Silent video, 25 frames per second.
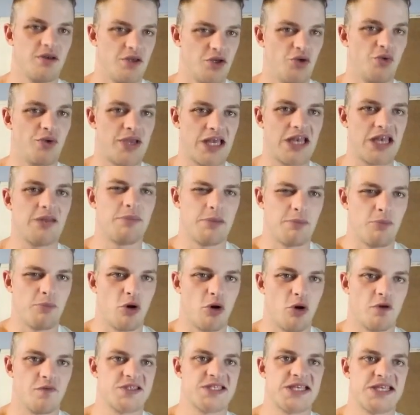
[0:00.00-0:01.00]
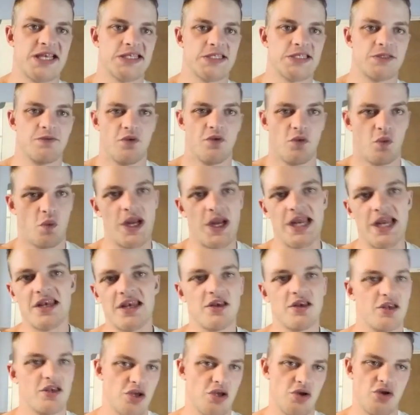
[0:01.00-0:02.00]
you'll get a bit more of a sense for
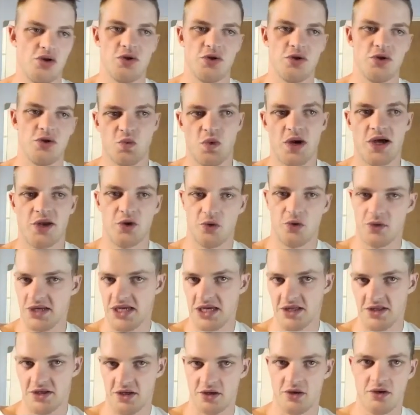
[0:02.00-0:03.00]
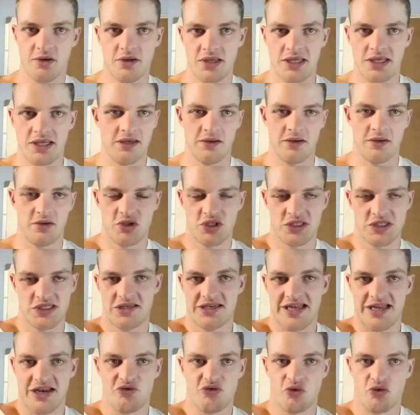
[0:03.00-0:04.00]
when you use one or the other in just a
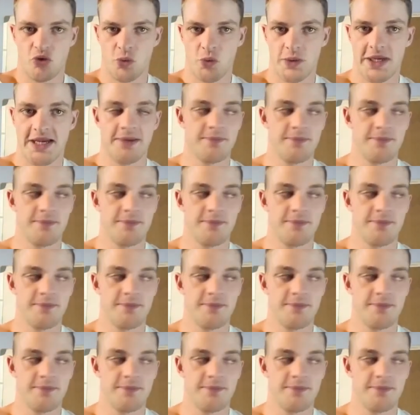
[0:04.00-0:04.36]
natural way.